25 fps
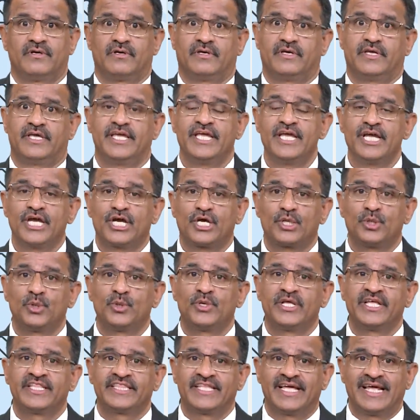
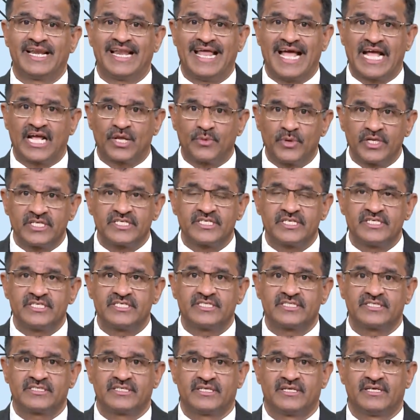including their
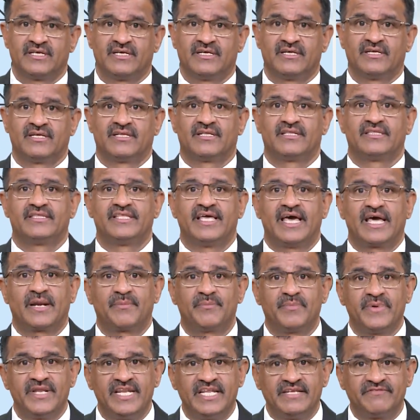languages, their
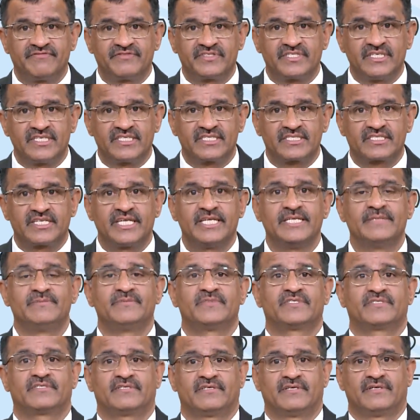belief
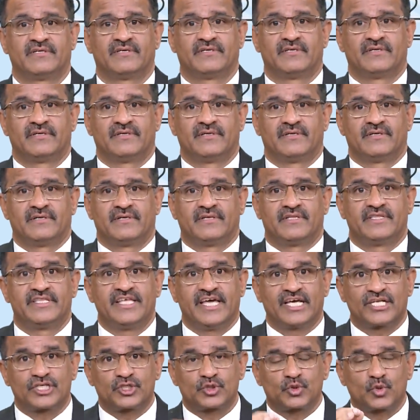systems,
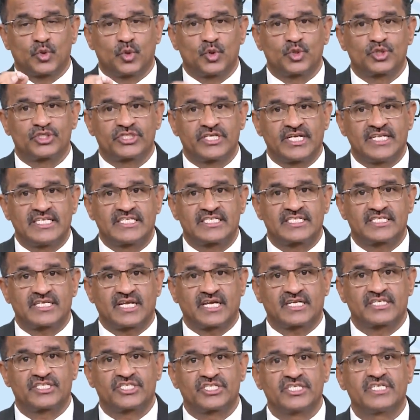their social
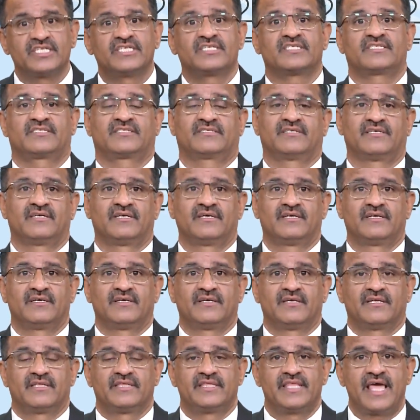structures,
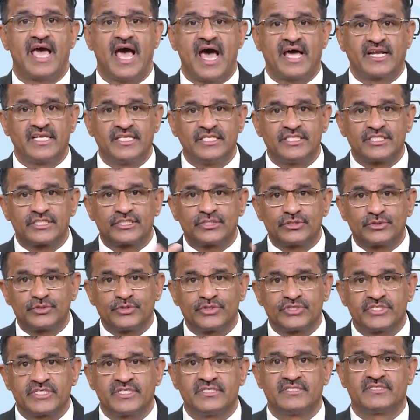their
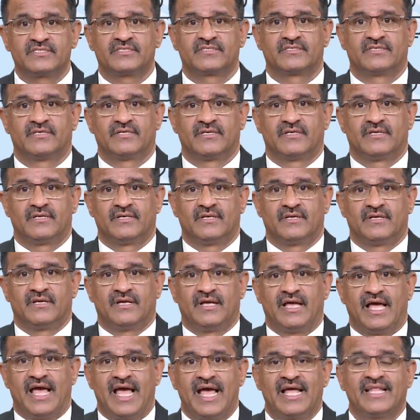institutions,
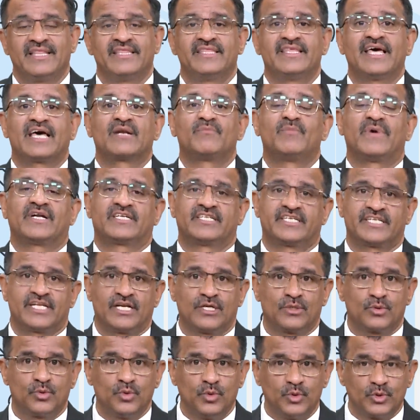and their material
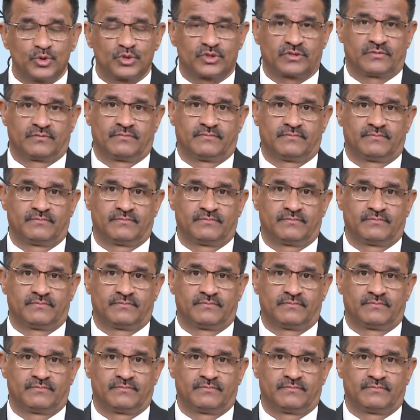goods.